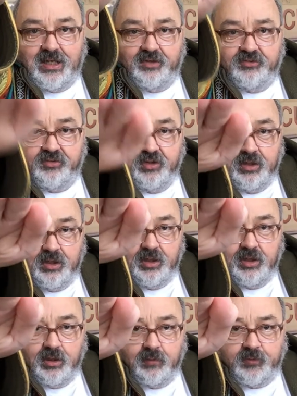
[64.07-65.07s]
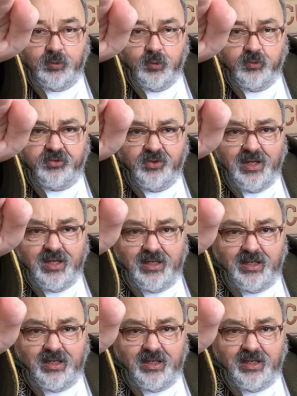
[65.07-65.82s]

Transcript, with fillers: Case, of course,